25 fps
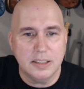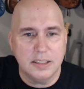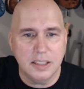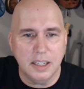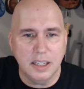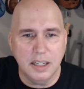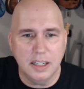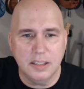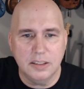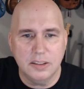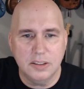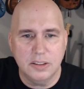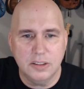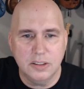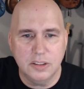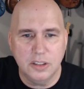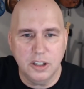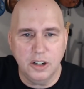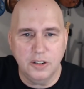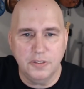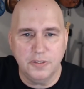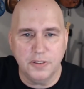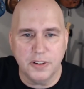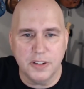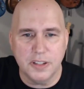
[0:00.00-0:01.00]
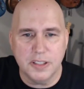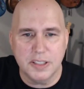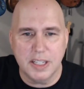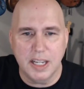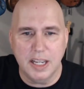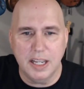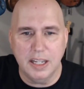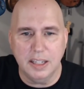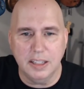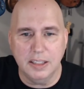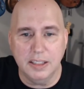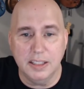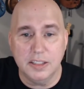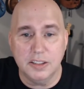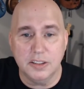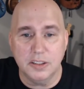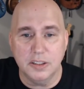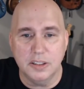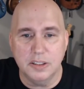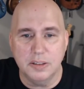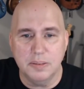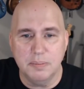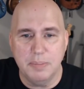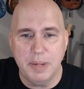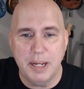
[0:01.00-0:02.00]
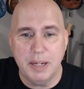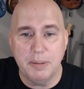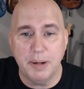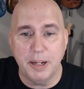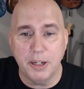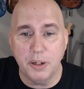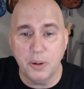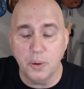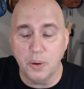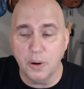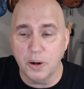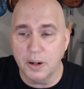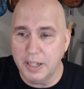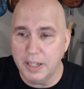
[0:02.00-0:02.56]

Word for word: Uh, Topher is saying elixir made by Gore.